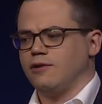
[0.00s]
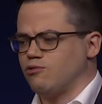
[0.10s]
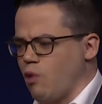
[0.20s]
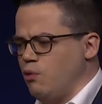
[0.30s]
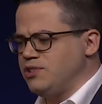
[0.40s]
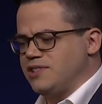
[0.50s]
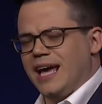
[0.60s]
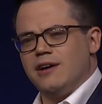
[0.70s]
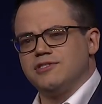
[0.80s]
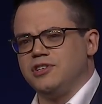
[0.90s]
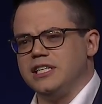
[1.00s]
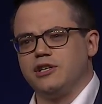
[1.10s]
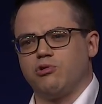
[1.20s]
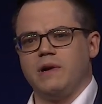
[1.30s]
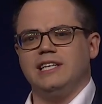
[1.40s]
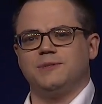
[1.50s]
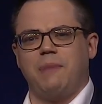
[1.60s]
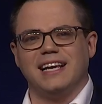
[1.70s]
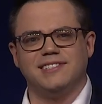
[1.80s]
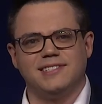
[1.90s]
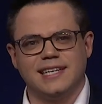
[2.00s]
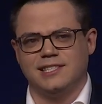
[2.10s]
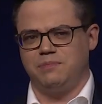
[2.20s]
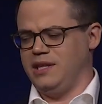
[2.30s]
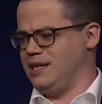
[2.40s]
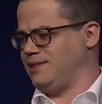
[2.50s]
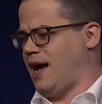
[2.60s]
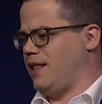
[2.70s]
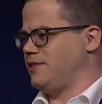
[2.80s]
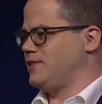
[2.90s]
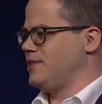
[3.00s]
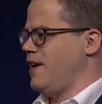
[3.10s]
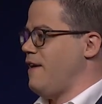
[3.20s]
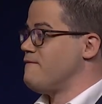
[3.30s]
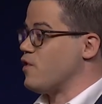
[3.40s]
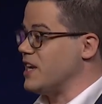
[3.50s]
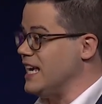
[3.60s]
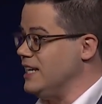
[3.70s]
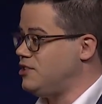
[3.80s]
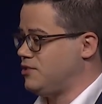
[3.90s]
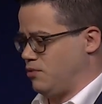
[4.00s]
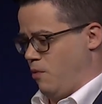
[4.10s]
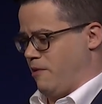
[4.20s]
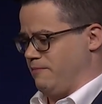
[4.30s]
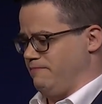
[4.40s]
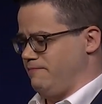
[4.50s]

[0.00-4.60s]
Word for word: gross sales could increase by $6 million for each store.